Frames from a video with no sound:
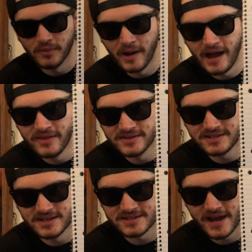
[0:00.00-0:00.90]
little behind the
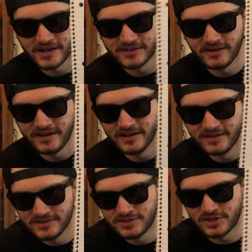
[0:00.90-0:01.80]
scenes action right here.
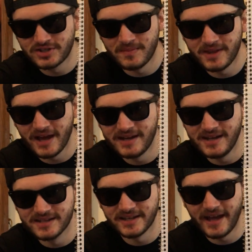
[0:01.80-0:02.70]
These are just some of the ideas I